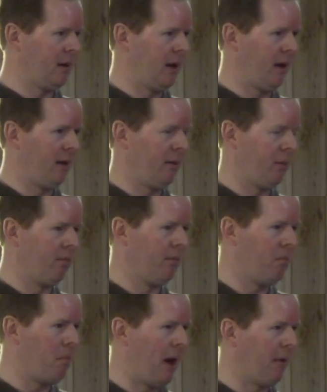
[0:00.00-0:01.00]
Uh, there are
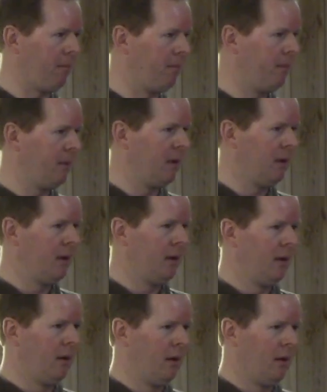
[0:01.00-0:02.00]
about
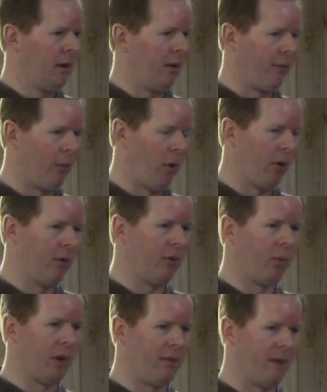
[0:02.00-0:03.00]
four hundred
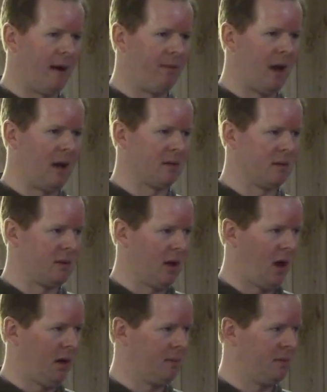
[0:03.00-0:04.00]
twenty-five thousand
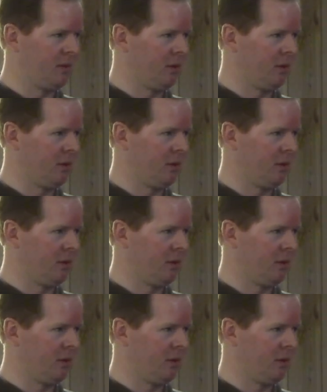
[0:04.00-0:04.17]
jobs.